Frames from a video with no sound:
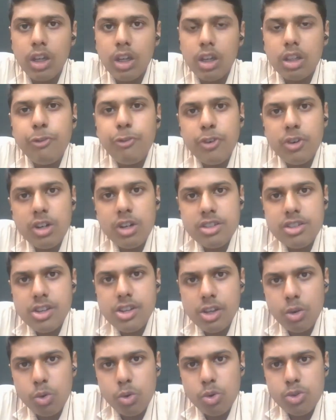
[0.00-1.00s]
The
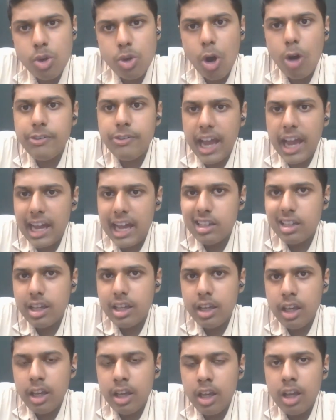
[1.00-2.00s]
first use of
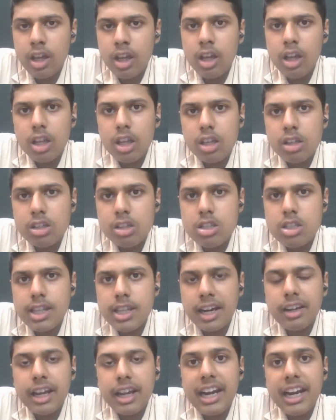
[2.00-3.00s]
algae is
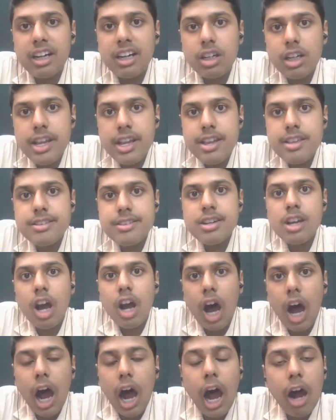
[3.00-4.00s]
that at least
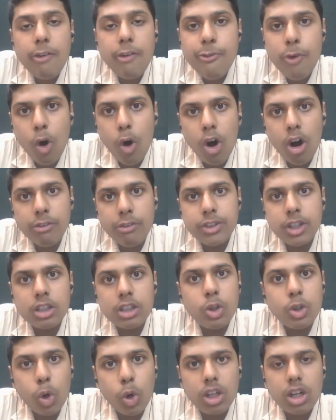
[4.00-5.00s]
half of
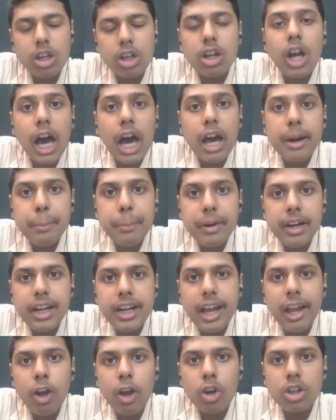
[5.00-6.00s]
the total
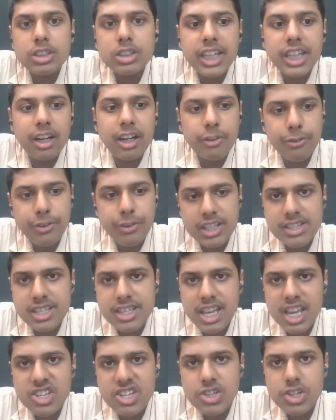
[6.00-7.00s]
carbon dioxide
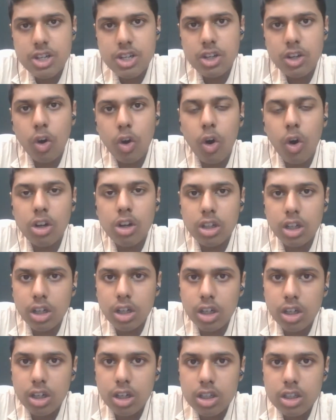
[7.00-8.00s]
fixation on
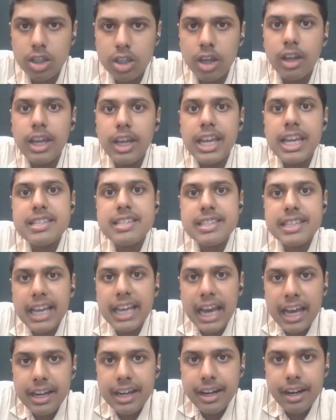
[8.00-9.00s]
Earth is
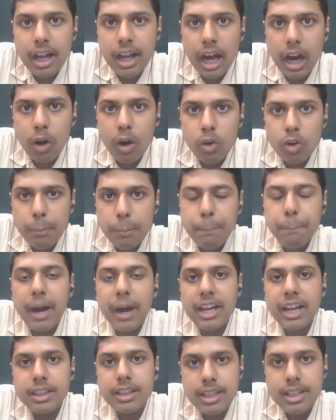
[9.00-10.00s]
carried out
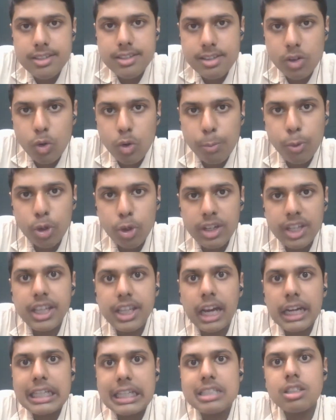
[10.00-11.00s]
by this group only,
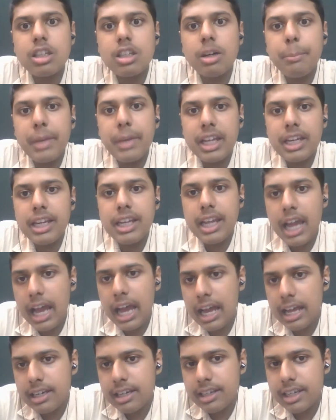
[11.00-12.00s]
that is the mainly
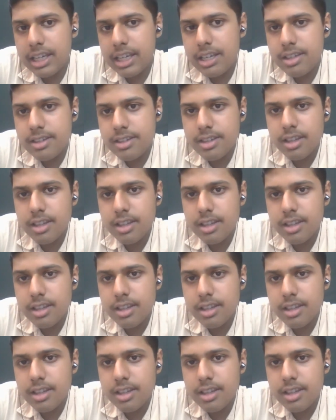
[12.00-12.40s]
algae,